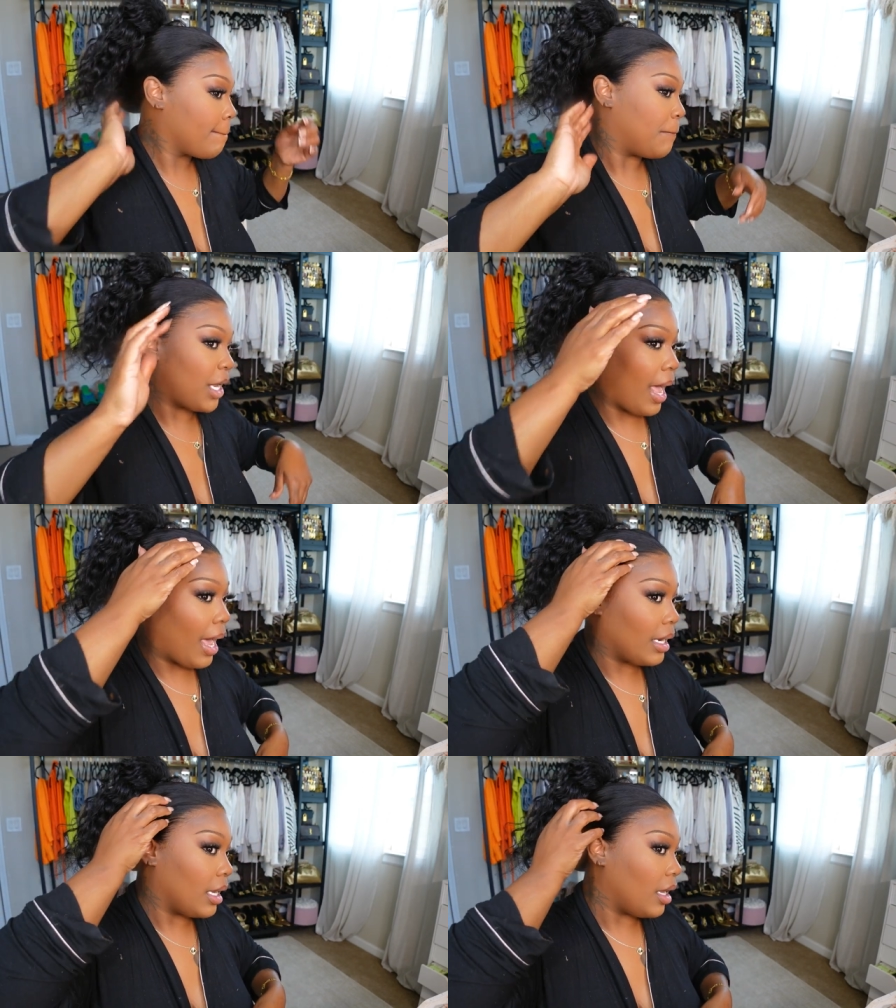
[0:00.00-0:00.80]
But
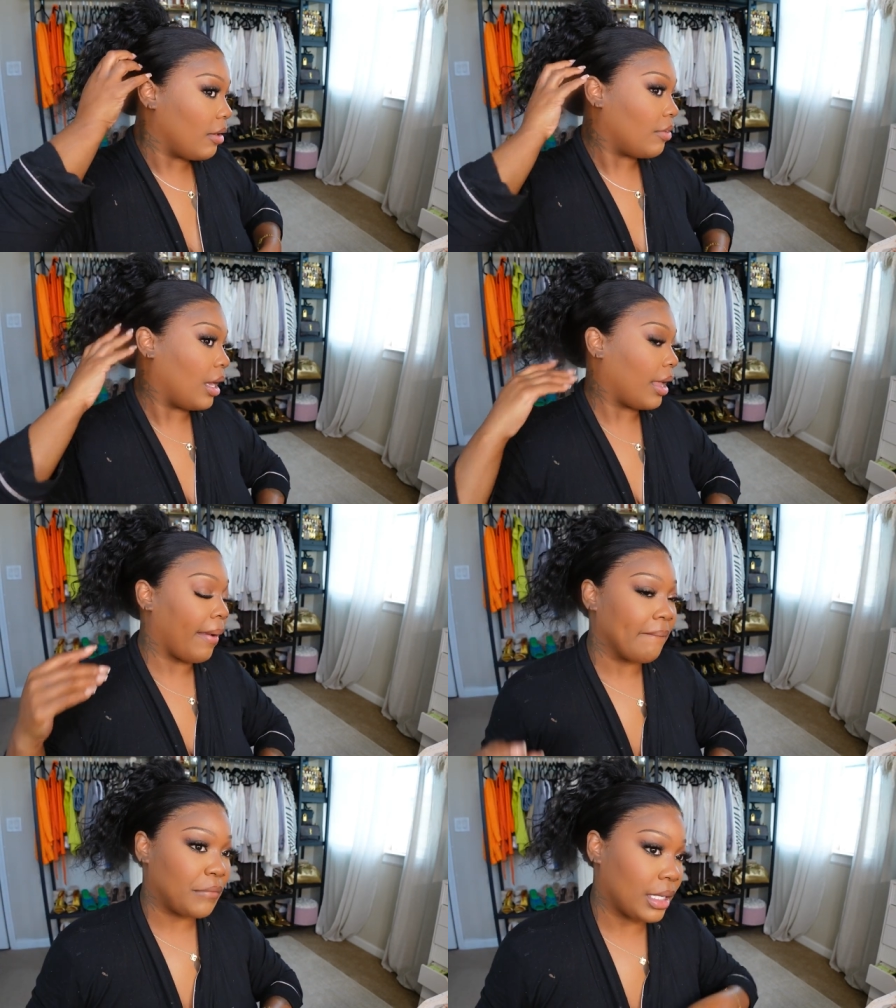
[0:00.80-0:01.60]
I love an
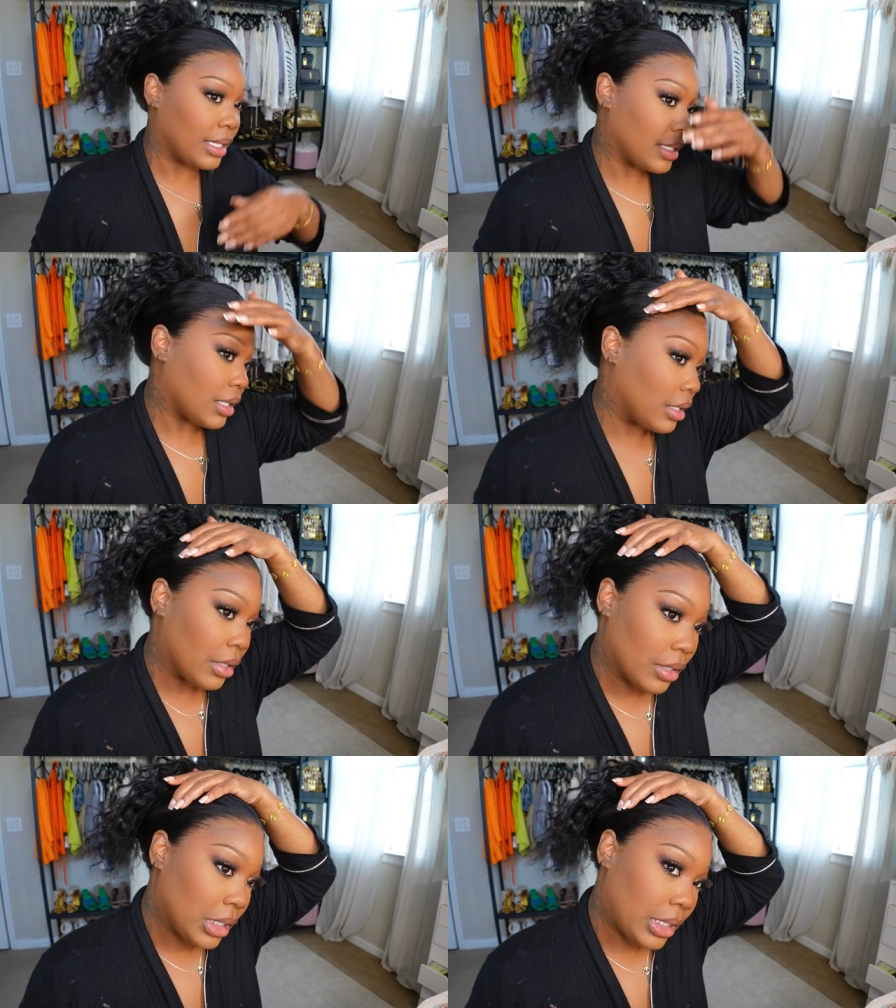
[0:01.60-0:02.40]
effortless
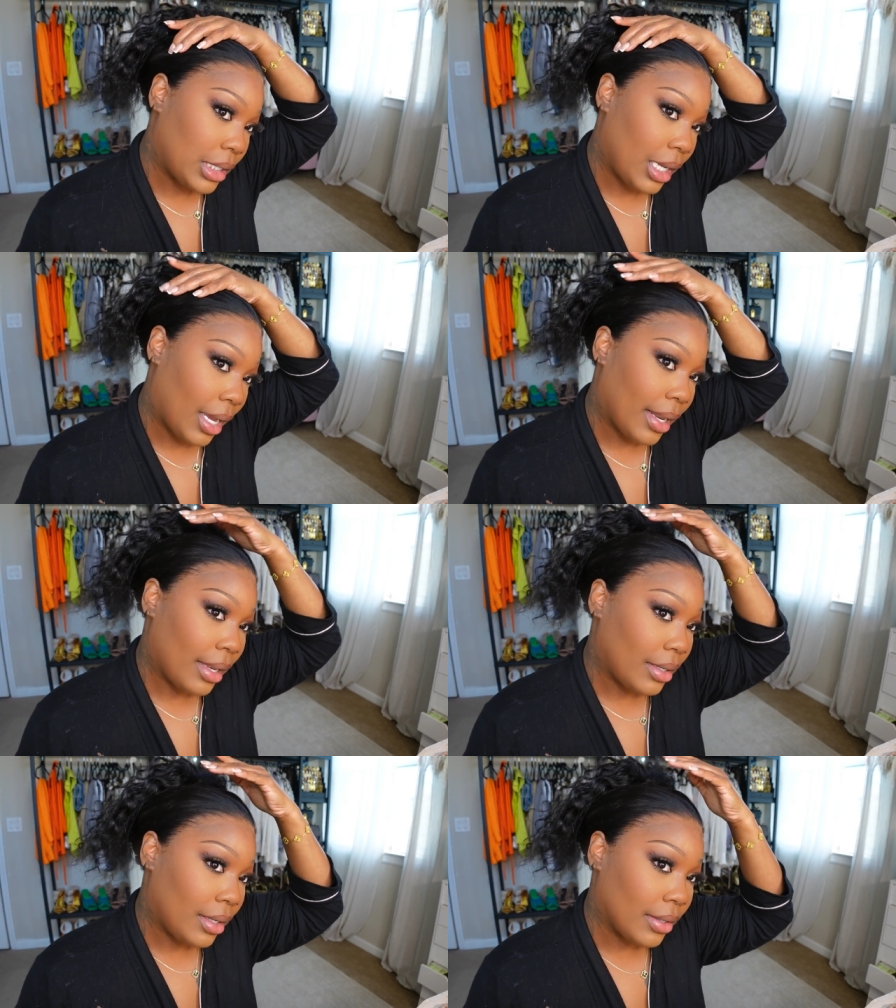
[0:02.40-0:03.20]
look. You see how
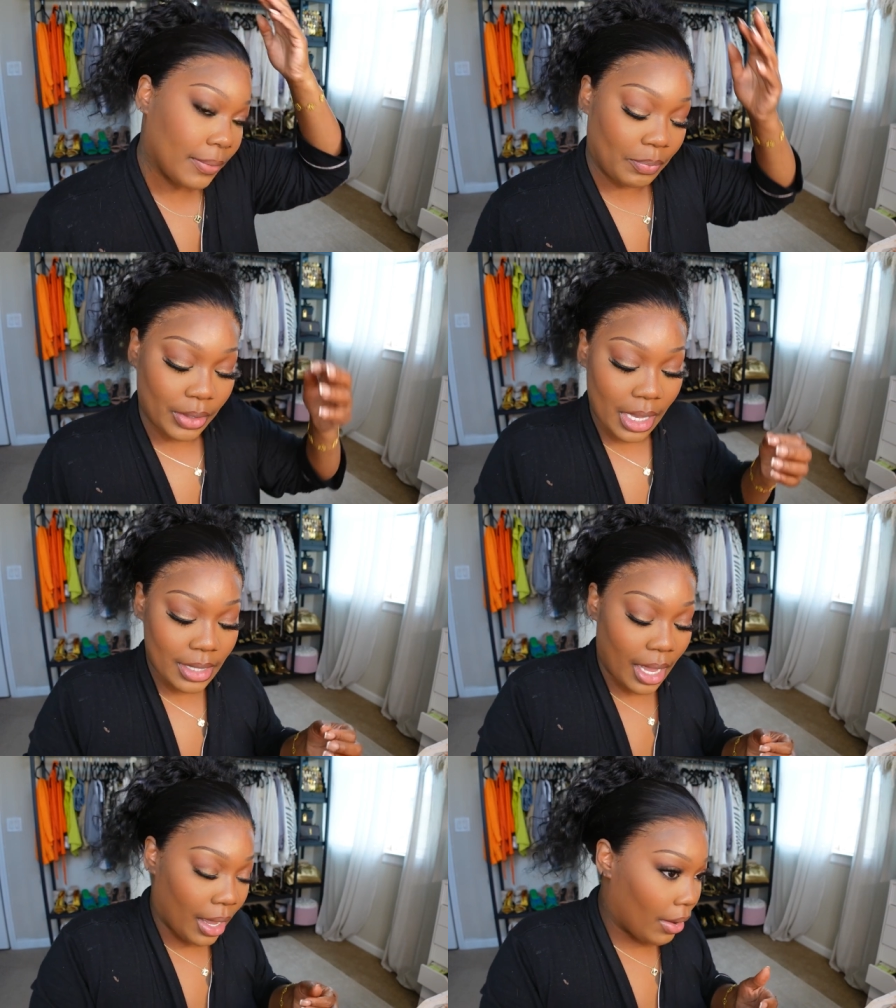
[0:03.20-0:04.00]
that look?
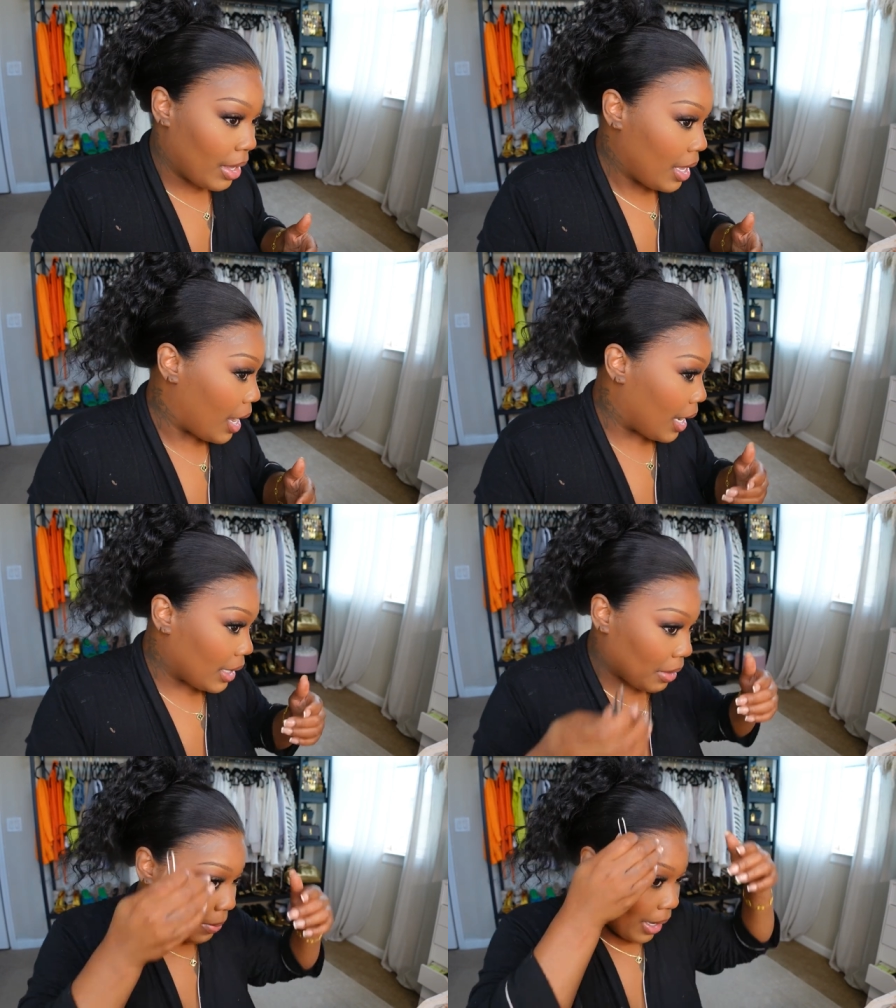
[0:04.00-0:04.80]
That's how I
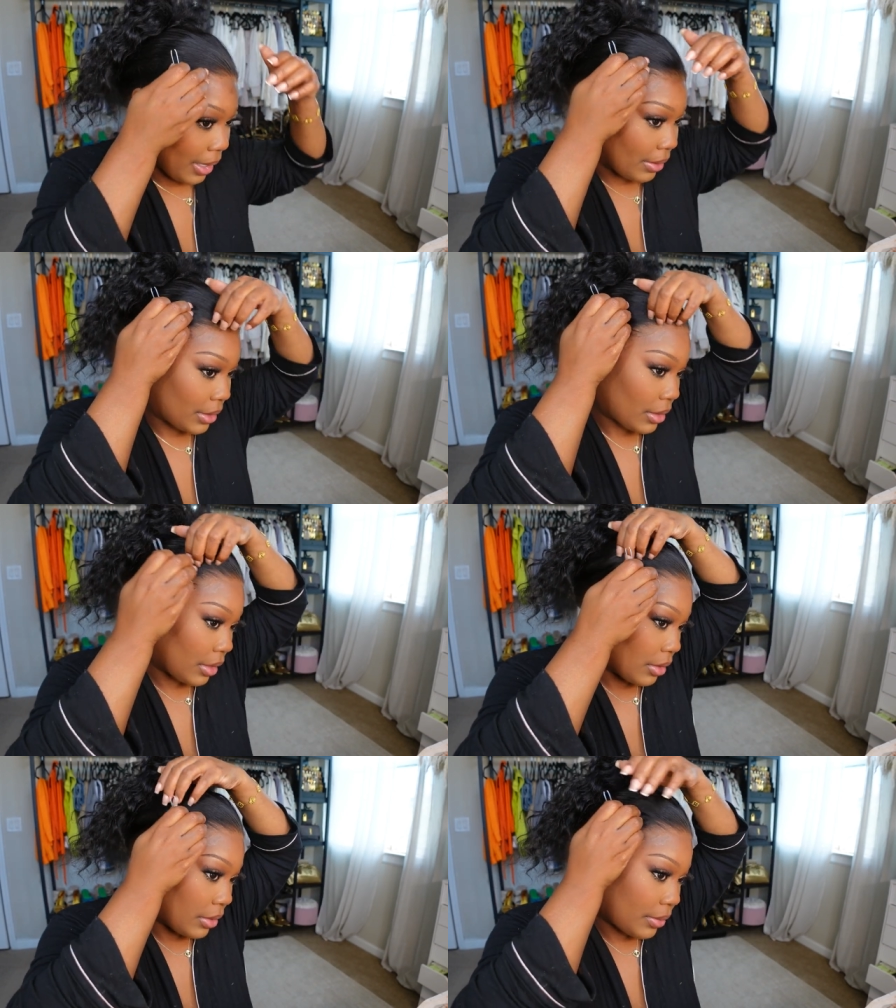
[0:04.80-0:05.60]
need my hair to
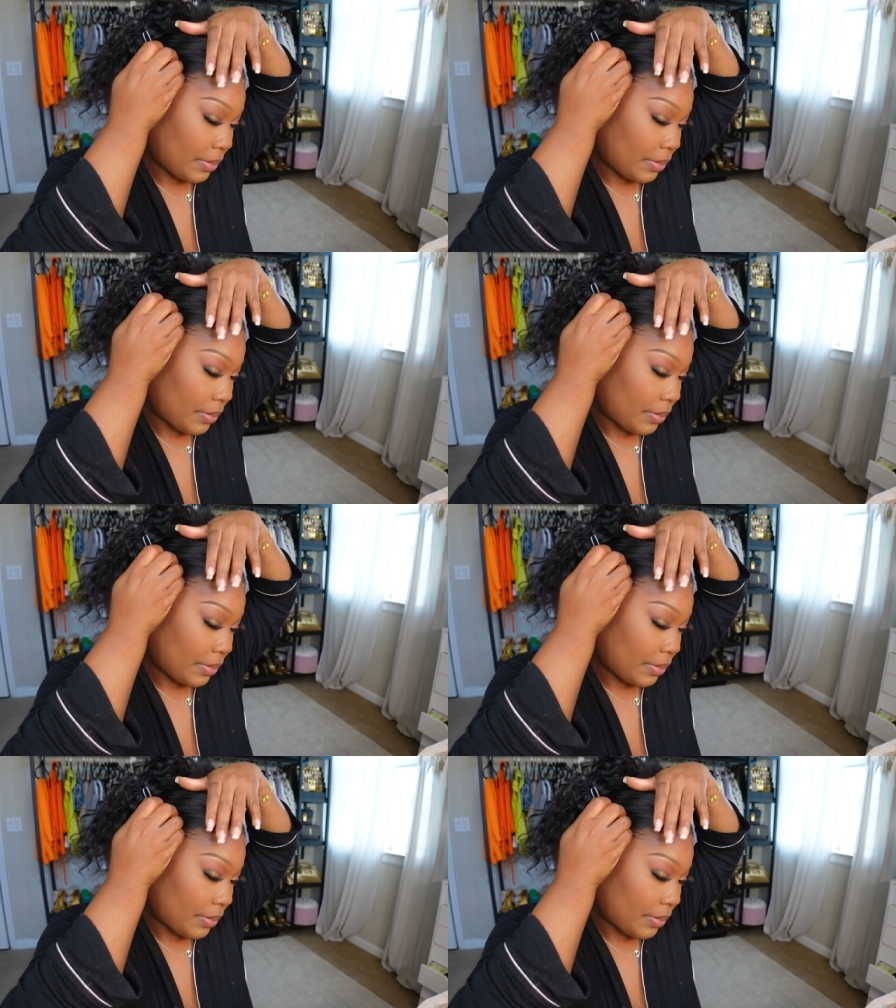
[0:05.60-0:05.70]
look.